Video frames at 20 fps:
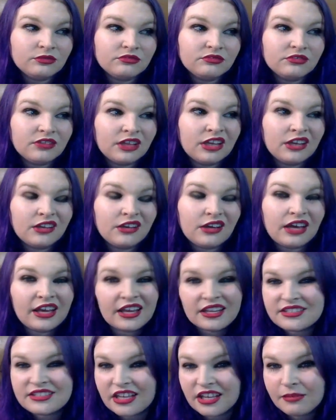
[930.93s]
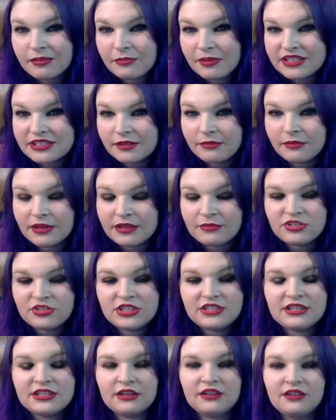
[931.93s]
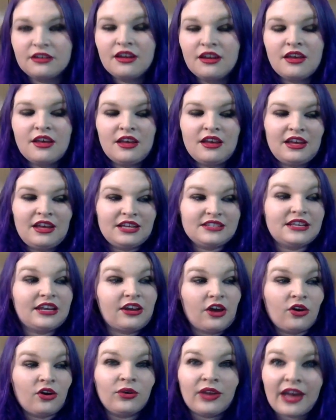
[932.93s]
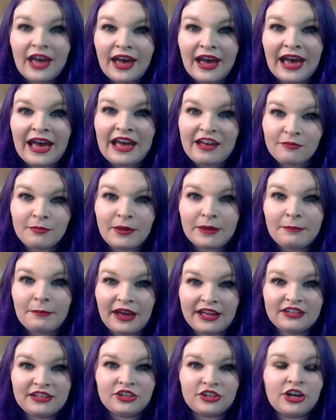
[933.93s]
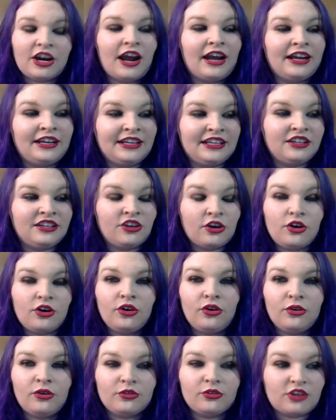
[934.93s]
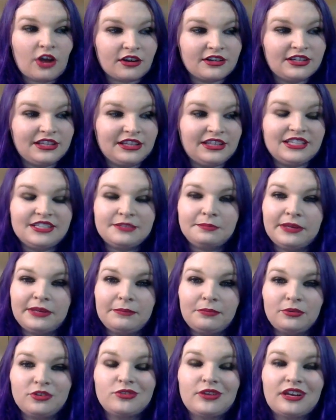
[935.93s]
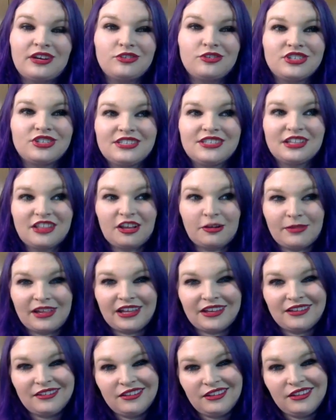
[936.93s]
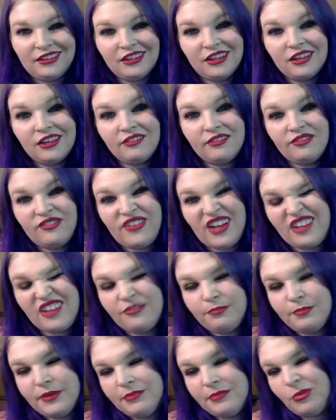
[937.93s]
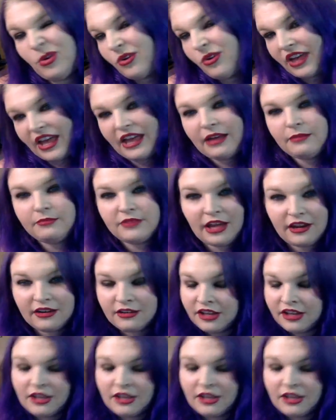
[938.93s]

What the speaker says: Like, I guess I can make some images, and it's like, oh yeah, I have my binder. I need to go talk to these people, so I don't just sit there and be like, yeah, 5 people, okay, I'm done.